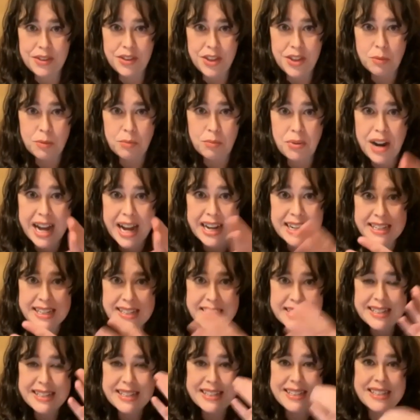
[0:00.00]
their
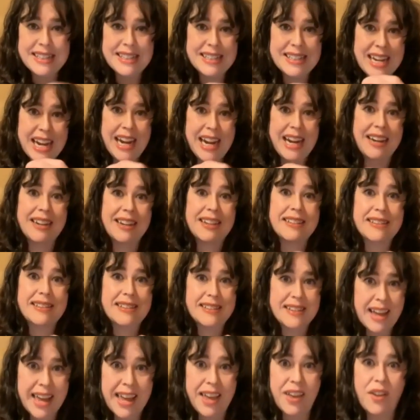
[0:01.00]
practices sustained a
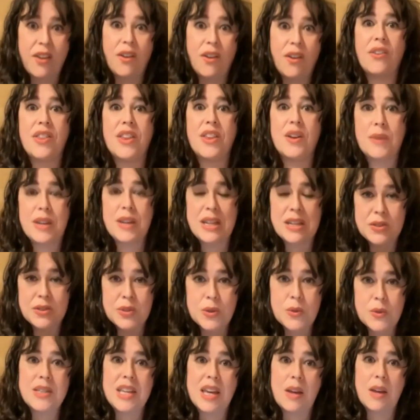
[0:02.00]
style that we
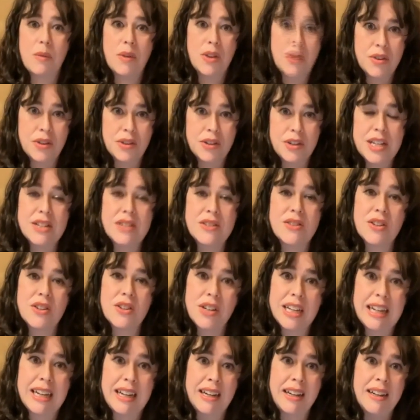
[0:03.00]
associate with
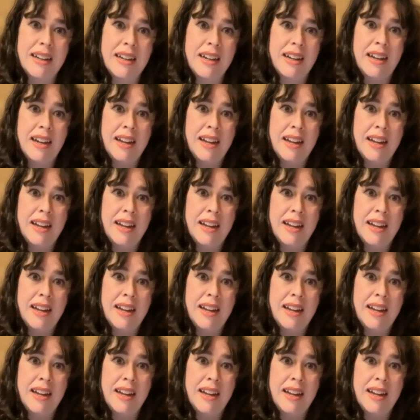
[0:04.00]
Rondisoni.